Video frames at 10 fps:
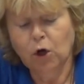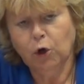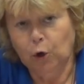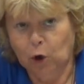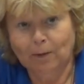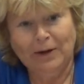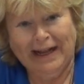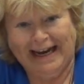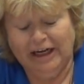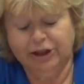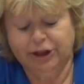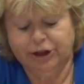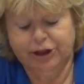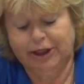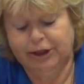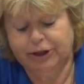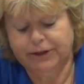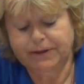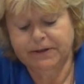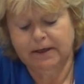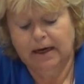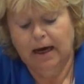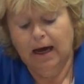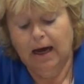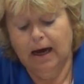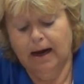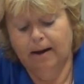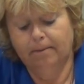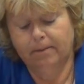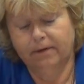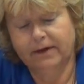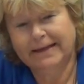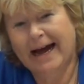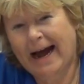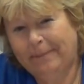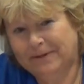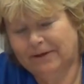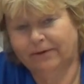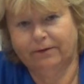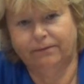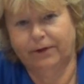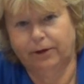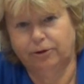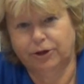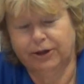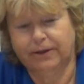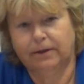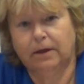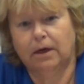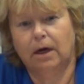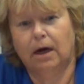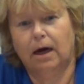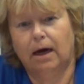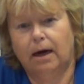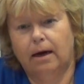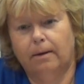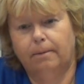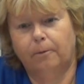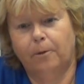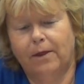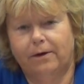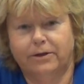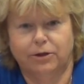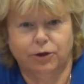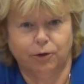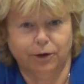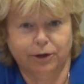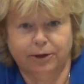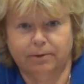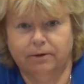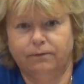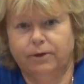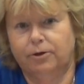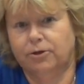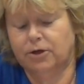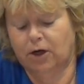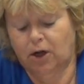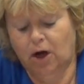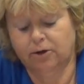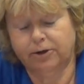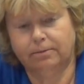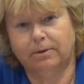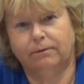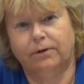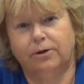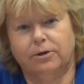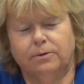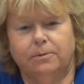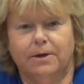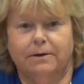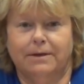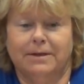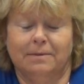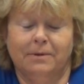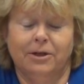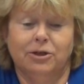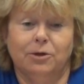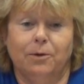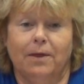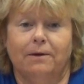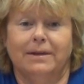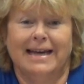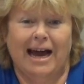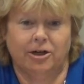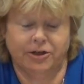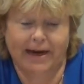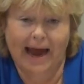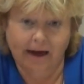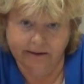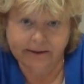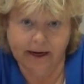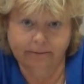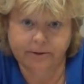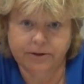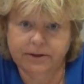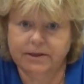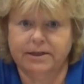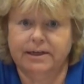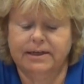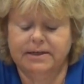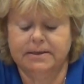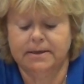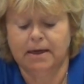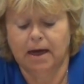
Normal aging changes, the types of confusion, whether it's a short-term confusion, a long-term confusion, whether it's dementia, whether it's actually Alzheimer's disease,